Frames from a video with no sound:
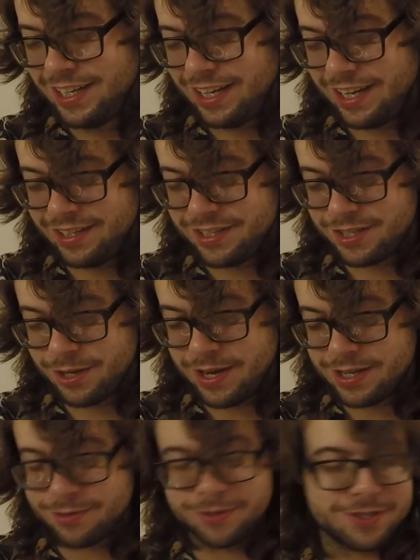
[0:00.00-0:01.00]
And so
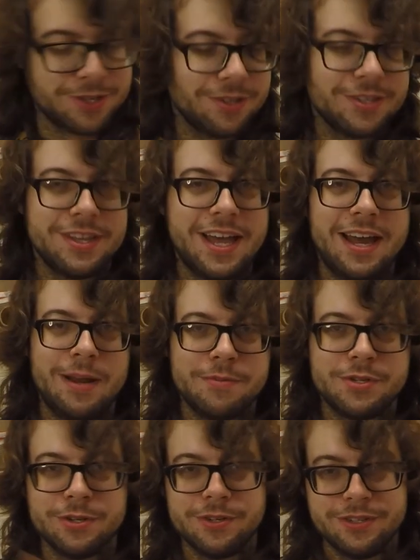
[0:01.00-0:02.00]
as a result of that, I'm
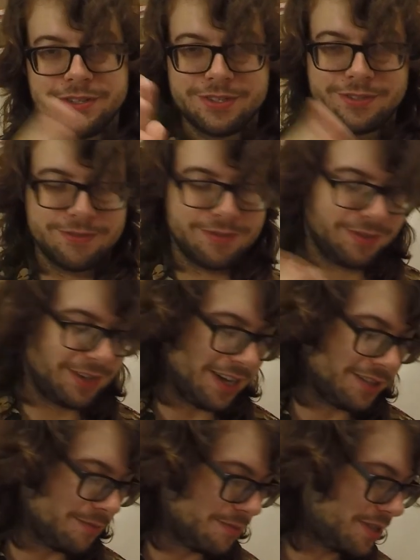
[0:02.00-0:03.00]
sure it's
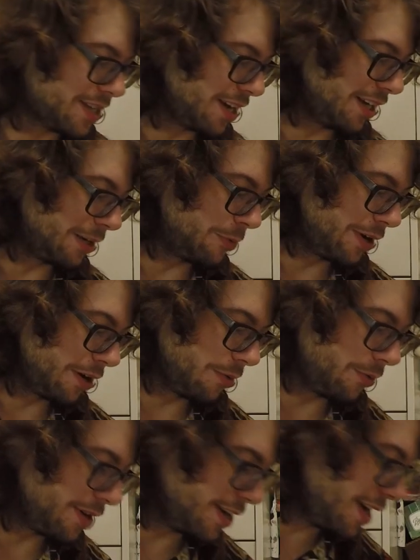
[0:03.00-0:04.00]
got some settling wear
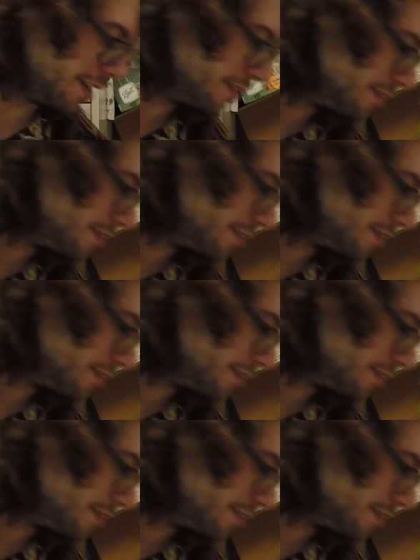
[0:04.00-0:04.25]
and whatnot